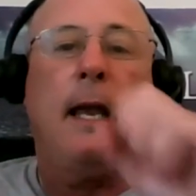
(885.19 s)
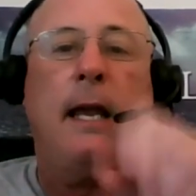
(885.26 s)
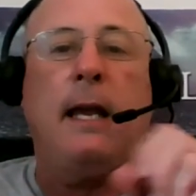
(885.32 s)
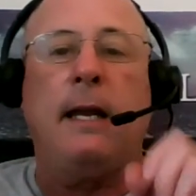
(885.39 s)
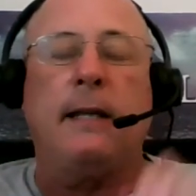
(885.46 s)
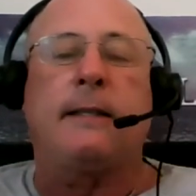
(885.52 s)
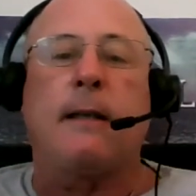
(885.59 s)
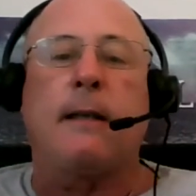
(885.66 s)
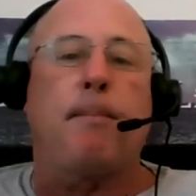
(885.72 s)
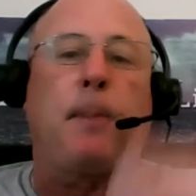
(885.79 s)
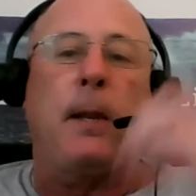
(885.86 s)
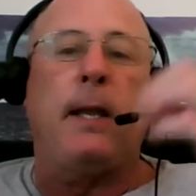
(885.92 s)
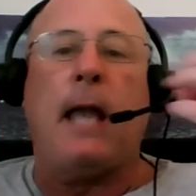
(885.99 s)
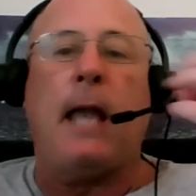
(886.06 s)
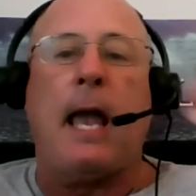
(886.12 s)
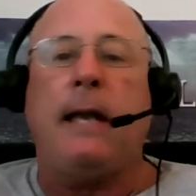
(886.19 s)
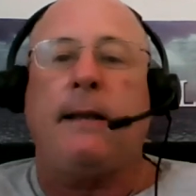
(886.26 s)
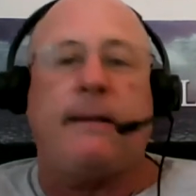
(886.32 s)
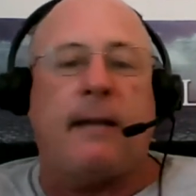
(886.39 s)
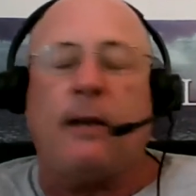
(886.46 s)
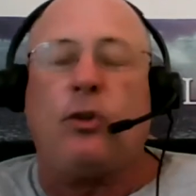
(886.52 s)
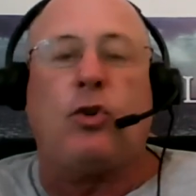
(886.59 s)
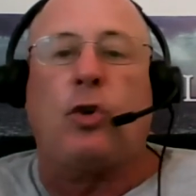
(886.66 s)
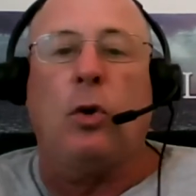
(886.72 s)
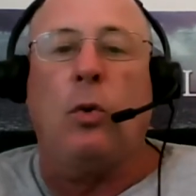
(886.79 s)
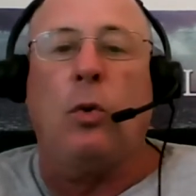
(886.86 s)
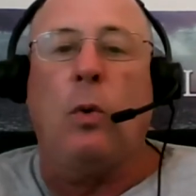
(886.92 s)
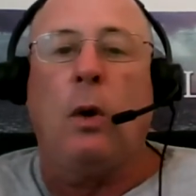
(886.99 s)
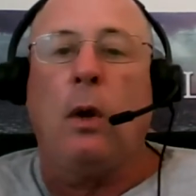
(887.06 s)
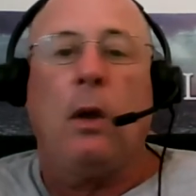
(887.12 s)
It is simply a
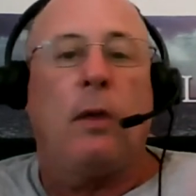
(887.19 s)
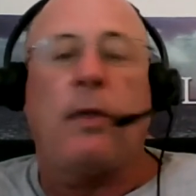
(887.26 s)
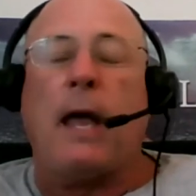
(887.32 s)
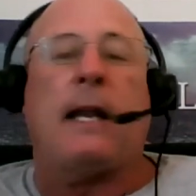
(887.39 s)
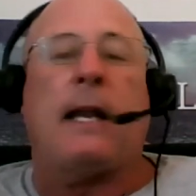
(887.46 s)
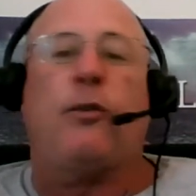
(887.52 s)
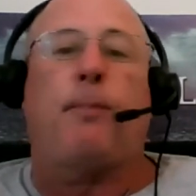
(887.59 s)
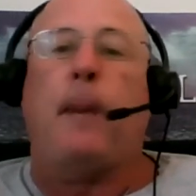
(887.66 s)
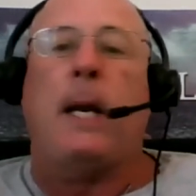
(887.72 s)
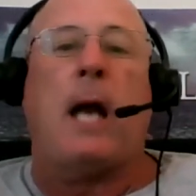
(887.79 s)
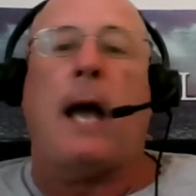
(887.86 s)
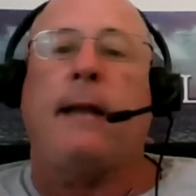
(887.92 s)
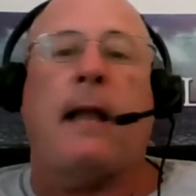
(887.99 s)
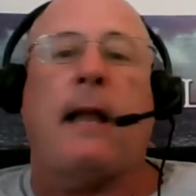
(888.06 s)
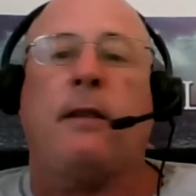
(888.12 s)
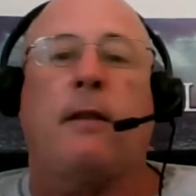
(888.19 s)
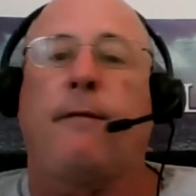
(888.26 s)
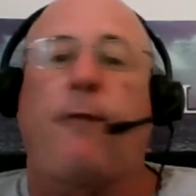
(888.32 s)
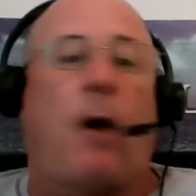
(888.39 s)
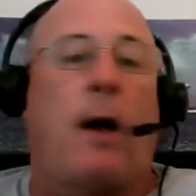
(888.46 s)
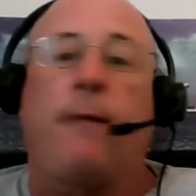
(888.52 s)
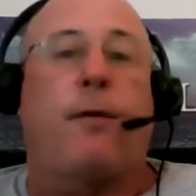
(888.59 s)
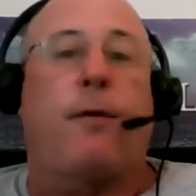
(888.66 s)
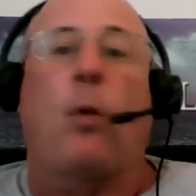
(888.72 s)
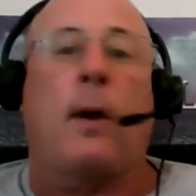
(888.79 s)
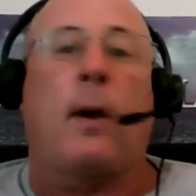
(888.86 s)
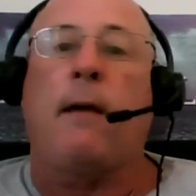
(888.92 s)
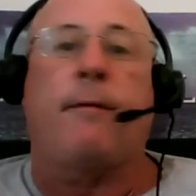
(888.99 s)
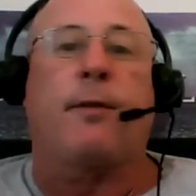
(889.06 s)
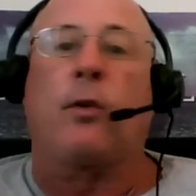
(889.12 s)
tissue that has been identified for
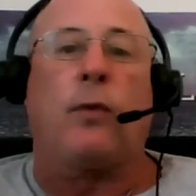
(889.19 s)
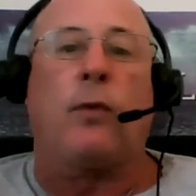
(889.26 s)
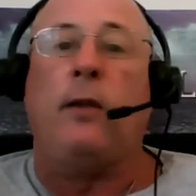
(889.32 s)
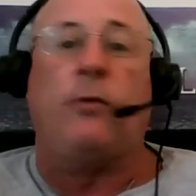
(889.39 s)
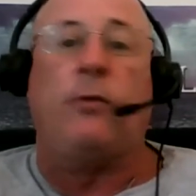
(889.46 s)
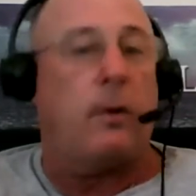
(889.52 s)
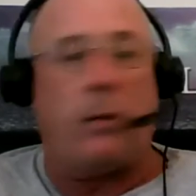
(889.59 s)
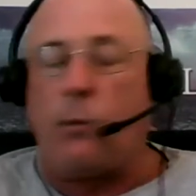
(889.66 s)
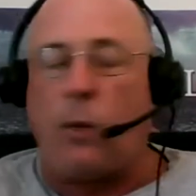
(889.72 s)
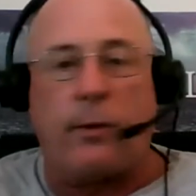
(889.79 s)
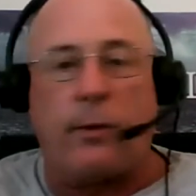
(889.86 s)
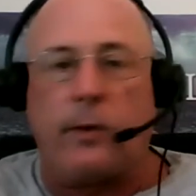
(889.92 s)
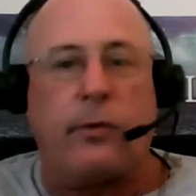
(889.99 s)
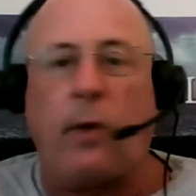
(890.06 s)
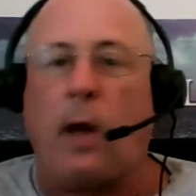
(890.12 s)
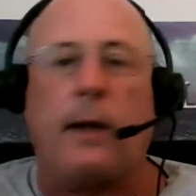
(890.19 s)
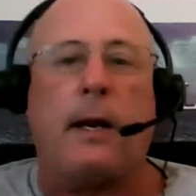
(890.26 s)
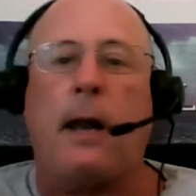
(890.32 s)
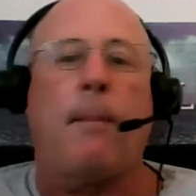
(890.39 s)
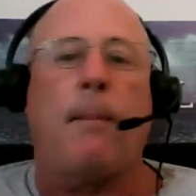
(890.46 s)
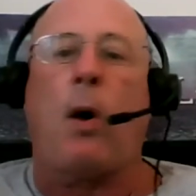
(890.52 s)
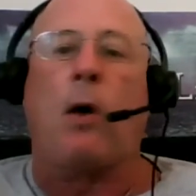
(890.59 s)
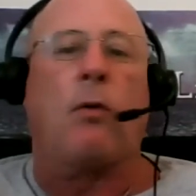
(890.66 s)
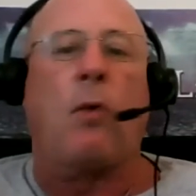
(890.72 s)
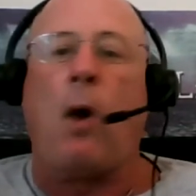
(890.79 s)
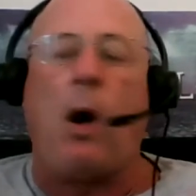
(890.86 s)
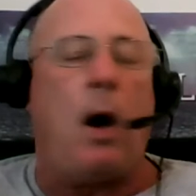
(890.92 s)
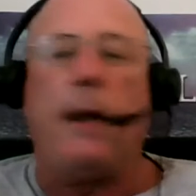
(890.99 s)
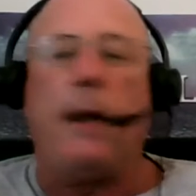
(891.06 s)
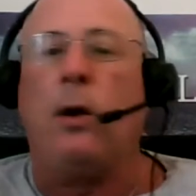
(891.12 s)
whatever the reason, whether it's on an
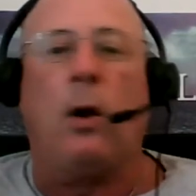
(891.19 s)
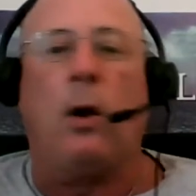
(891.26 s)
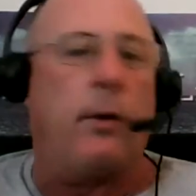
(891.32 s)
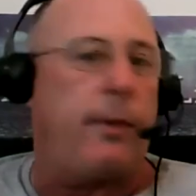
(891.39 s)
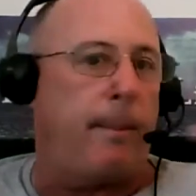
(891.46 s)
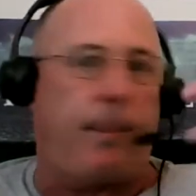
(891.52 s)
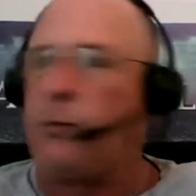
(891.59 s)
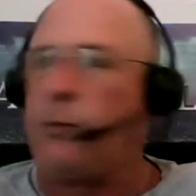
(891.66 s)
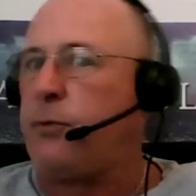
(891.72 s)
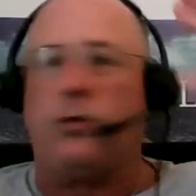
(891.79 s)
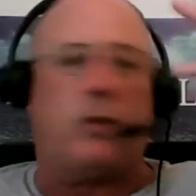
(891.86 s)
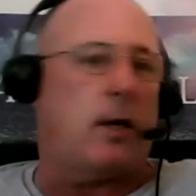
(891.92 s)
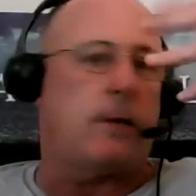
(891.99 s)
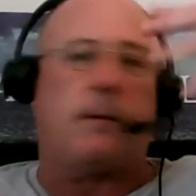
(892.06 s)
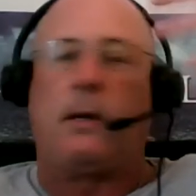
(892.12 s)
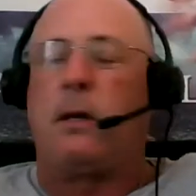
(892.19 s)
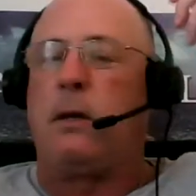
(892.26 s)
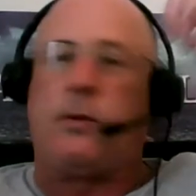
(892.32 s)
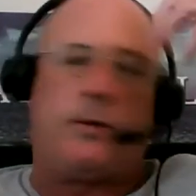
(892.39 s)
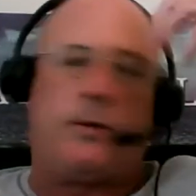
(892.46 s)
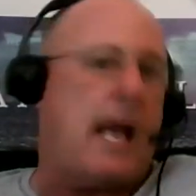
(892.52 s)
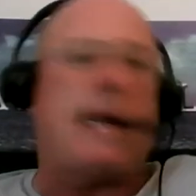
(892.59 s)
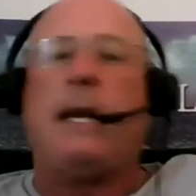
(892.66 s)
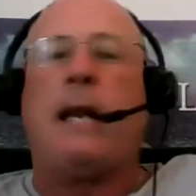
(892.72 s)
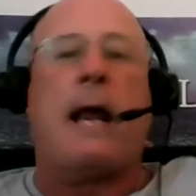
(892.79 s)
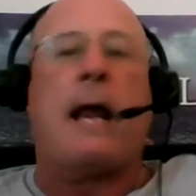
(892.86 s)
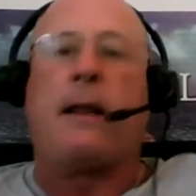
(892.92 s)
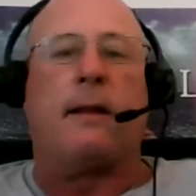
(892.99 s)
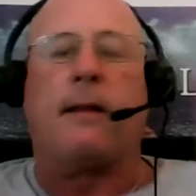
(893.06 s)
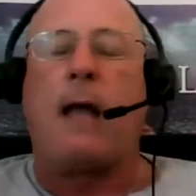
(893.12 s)
MRI or the person just said it
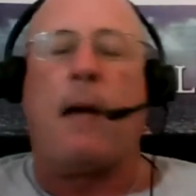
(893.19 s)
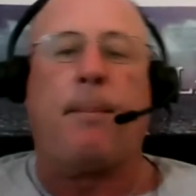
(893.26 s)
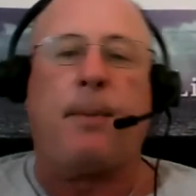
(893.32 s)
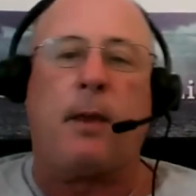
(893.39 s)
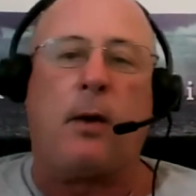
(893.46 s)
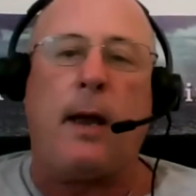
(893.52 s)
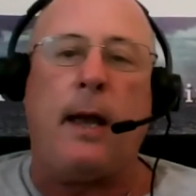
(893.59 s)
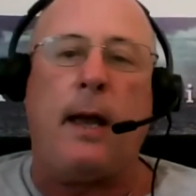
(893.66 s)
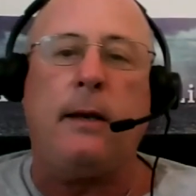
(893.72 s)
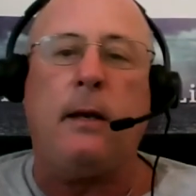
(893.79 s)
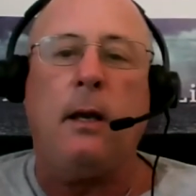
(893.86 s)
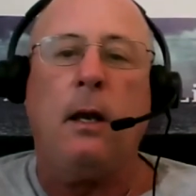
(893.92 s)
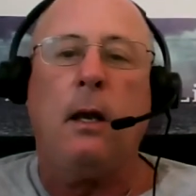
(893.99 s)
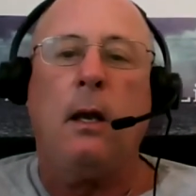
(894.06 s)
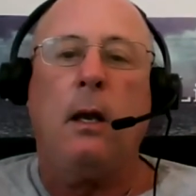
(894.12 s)
out of the top of their head.